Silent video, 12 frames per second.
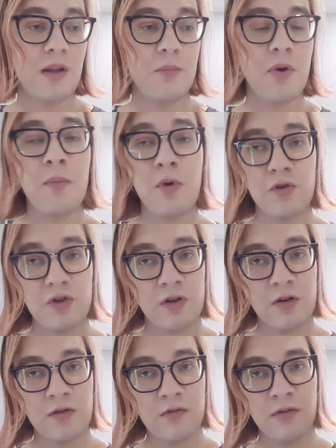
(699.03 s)

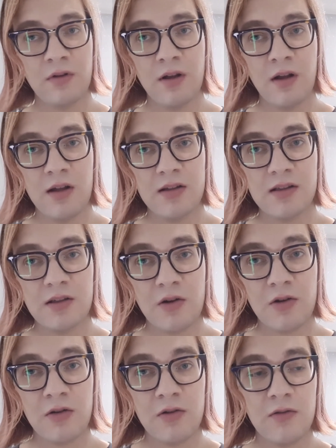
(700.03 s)
promotional.
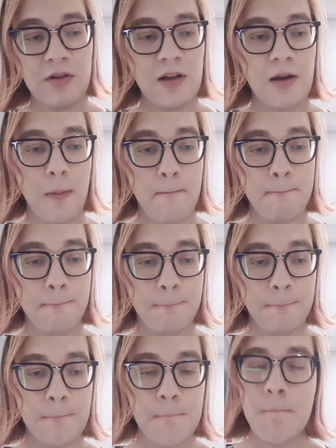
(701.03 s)
So yeah,
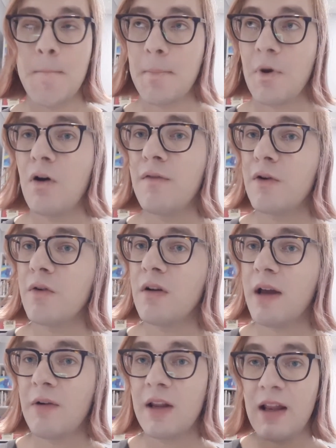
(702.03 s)
overall,
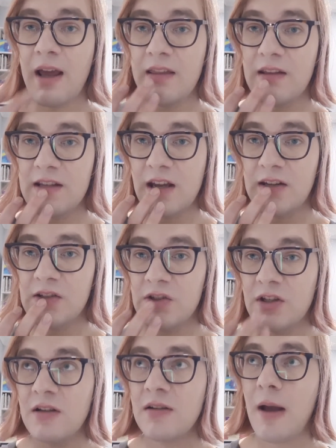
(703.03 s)
I really like the
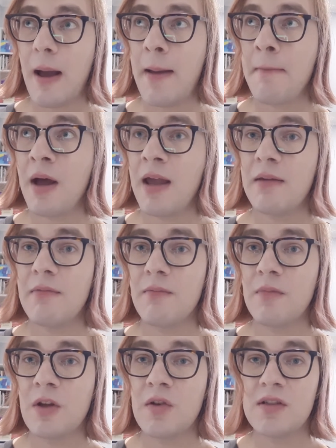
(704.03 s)
texture. I might
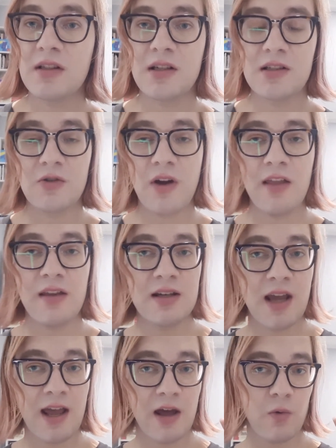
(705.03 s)
use this throughout the
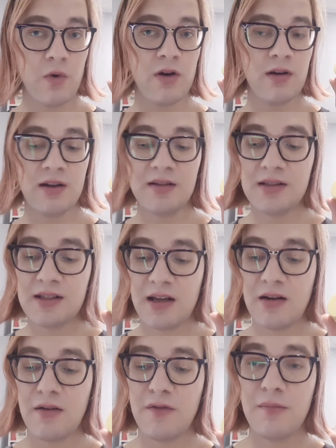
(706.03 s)
day at work instead
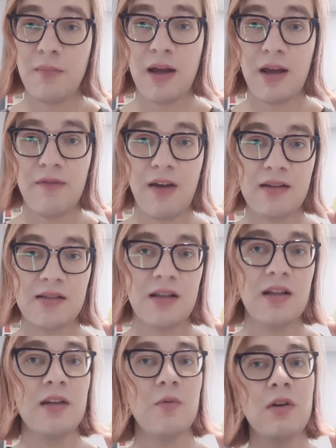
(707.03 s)
of my
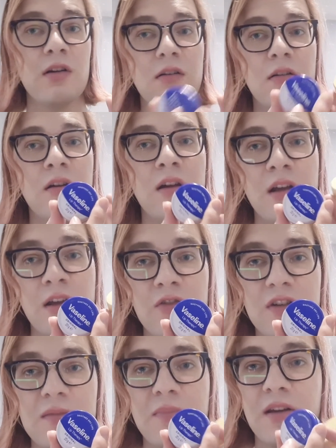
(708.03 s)
Vaseline one,
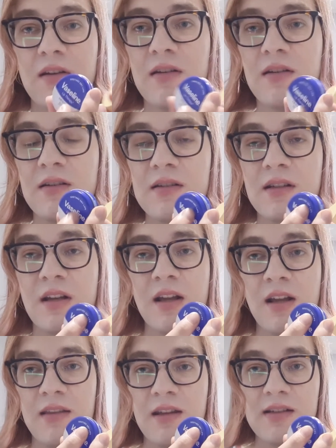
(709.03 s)
just because
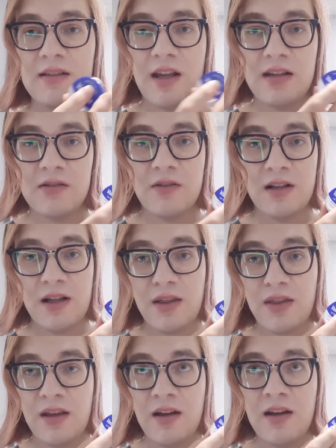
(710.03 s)
this gets really
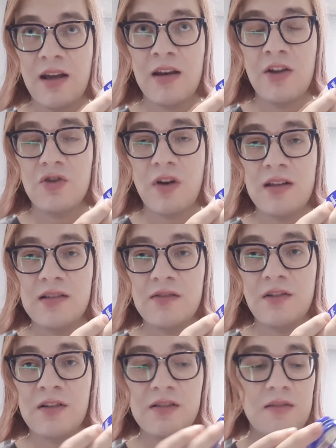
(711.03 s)
thick and it
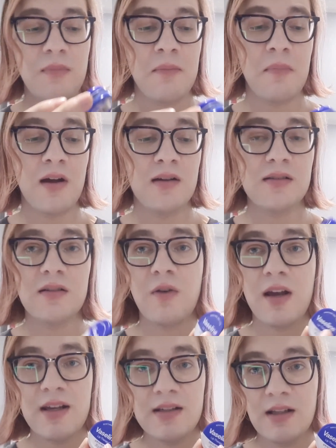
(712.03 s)
transfers to my mask
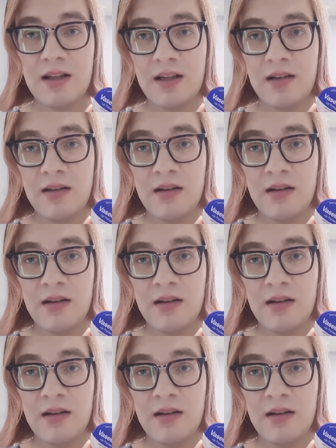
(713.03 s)
quite easily.